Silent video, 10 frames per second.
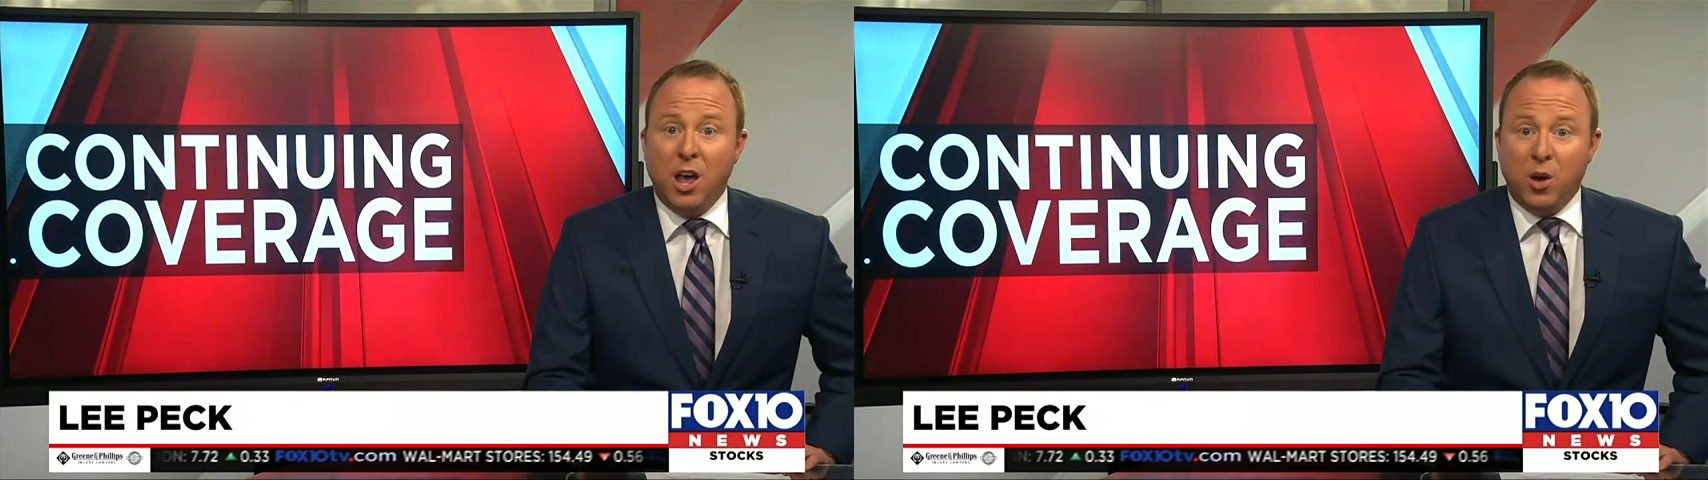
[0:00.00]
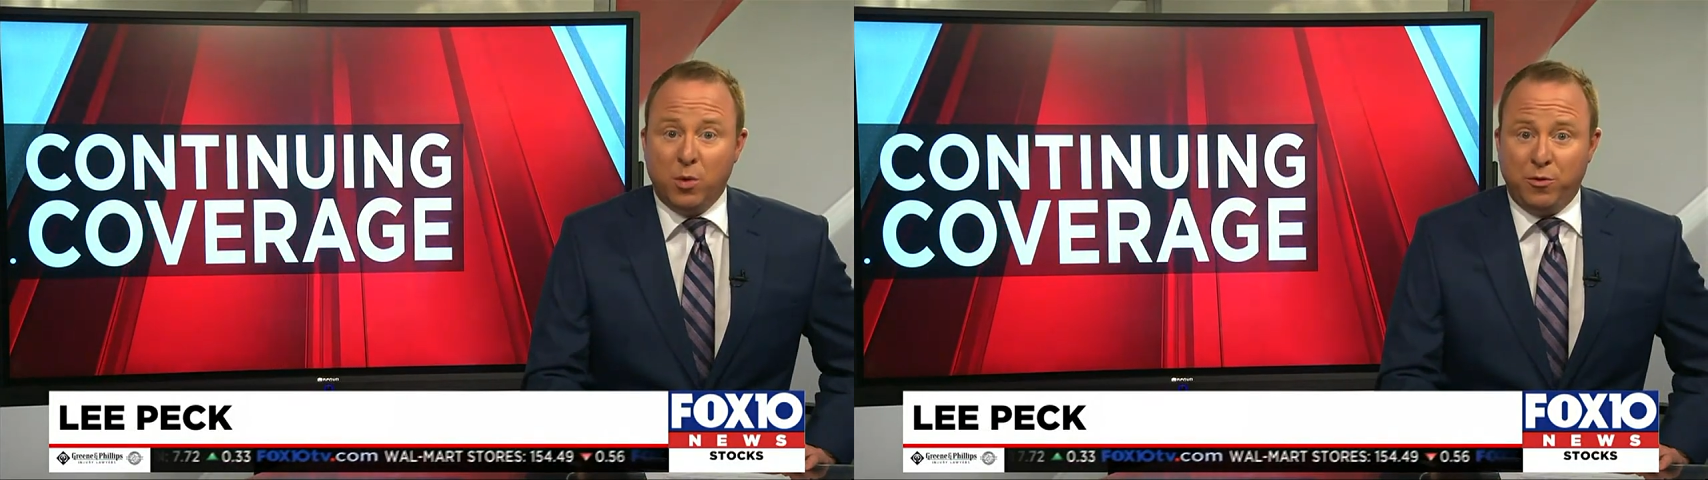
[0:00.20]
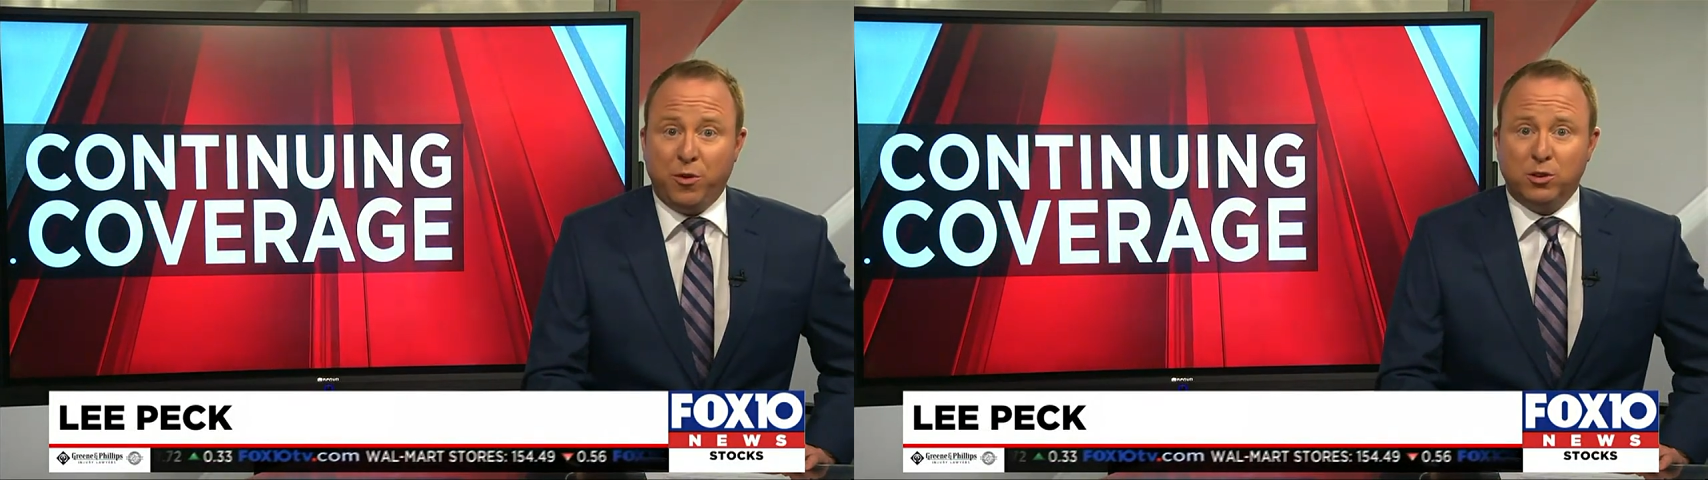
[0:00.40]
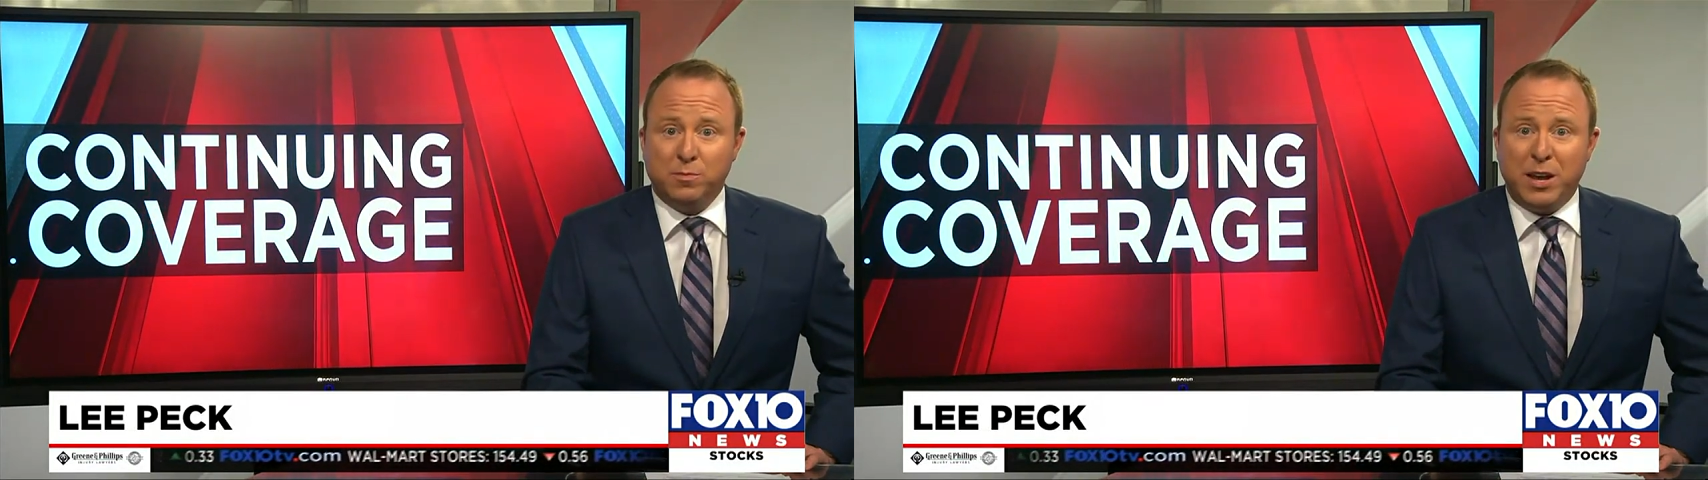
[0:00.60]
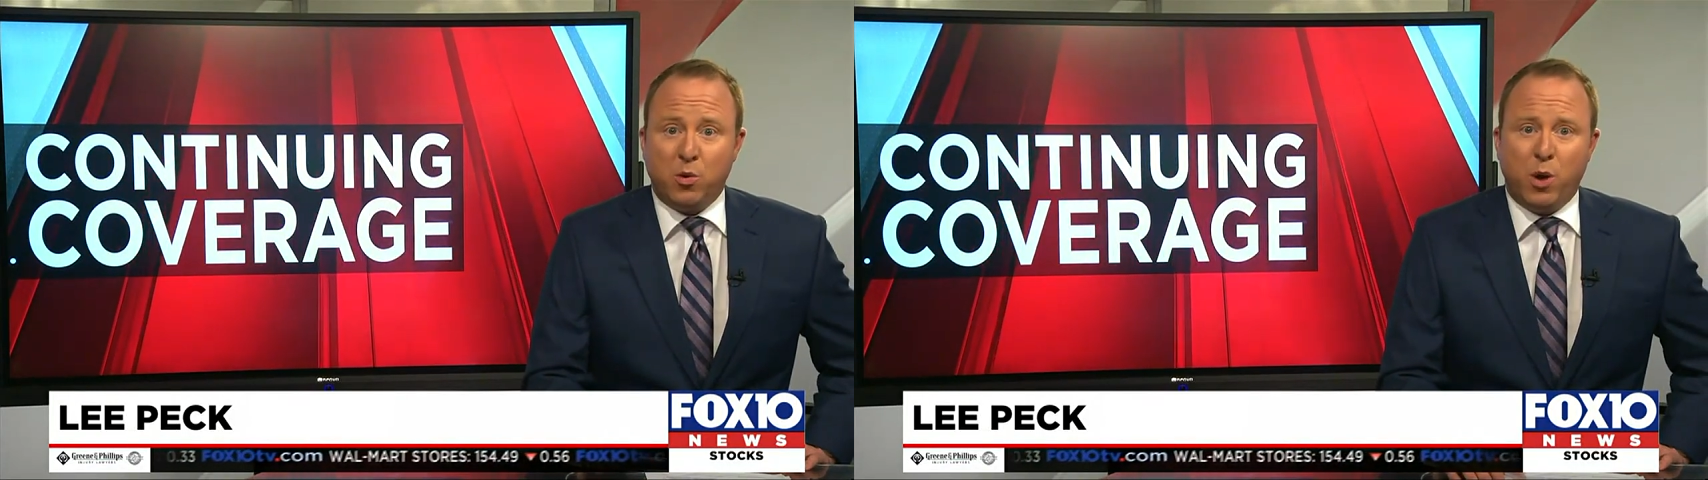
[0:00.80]
when first
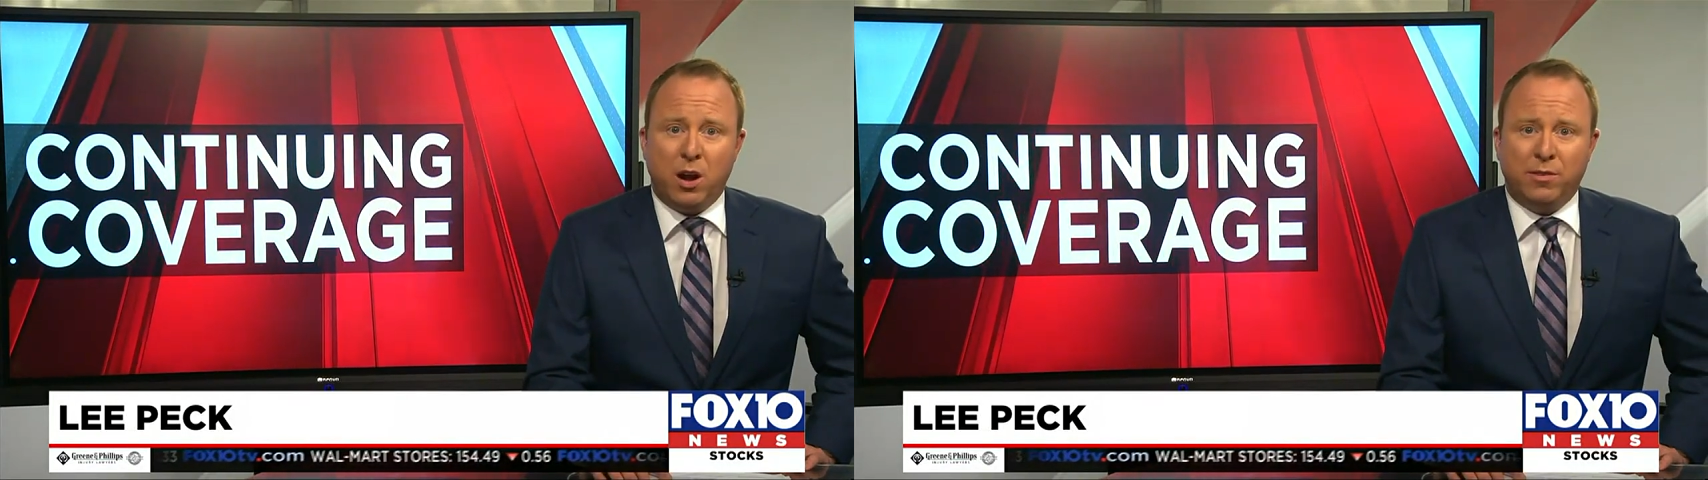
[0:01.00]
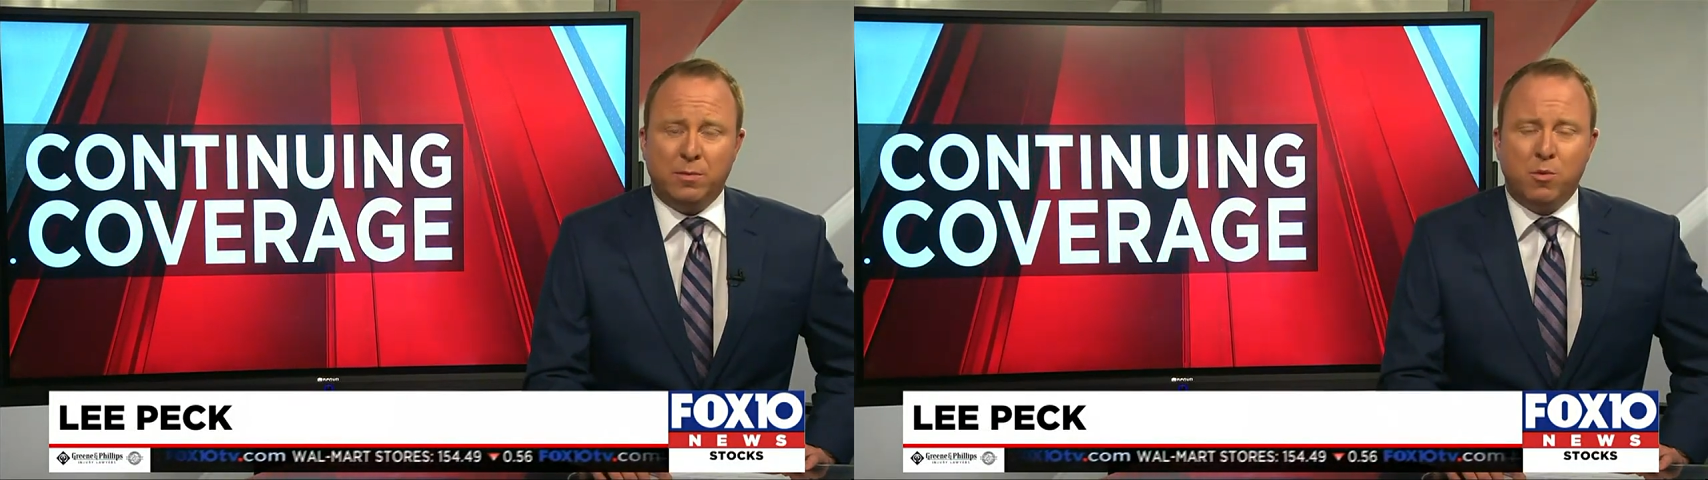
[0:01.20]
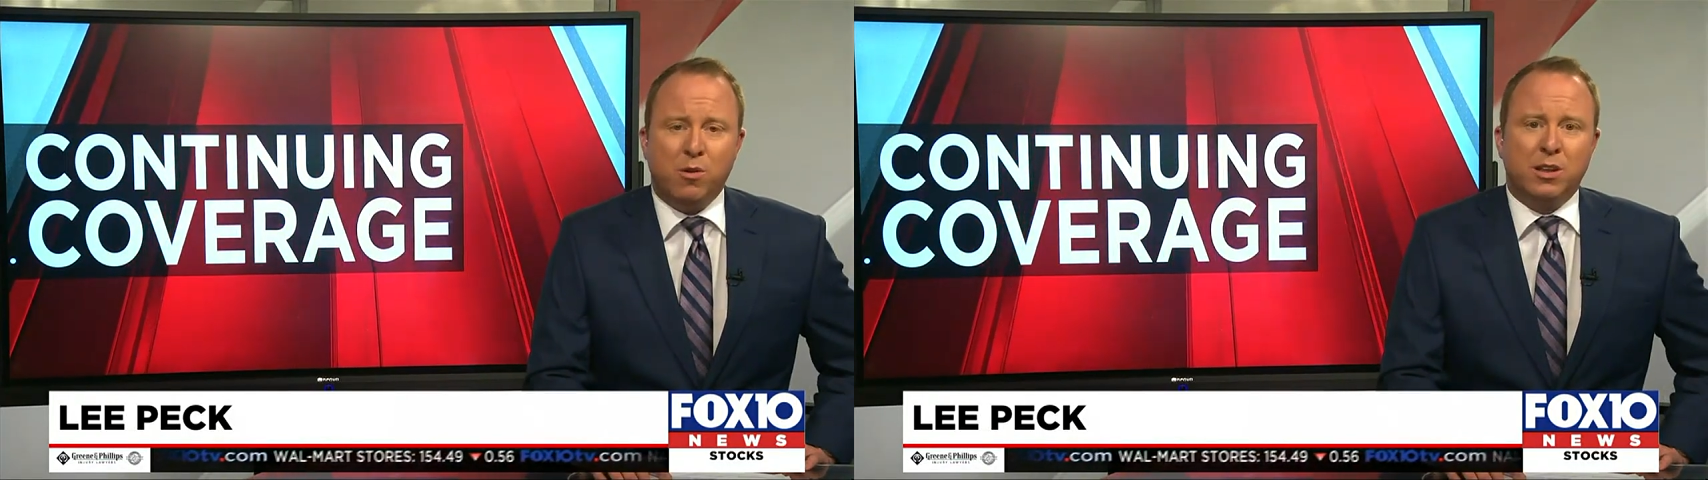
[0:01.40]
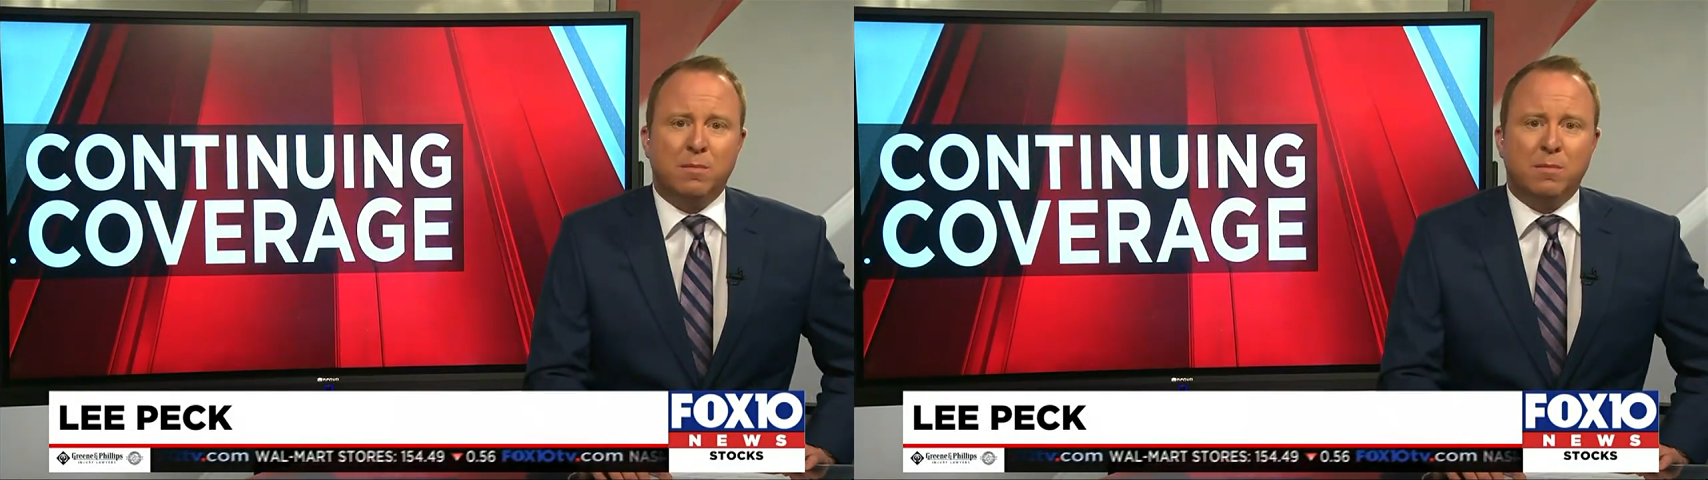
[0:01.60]
made aware of it more than a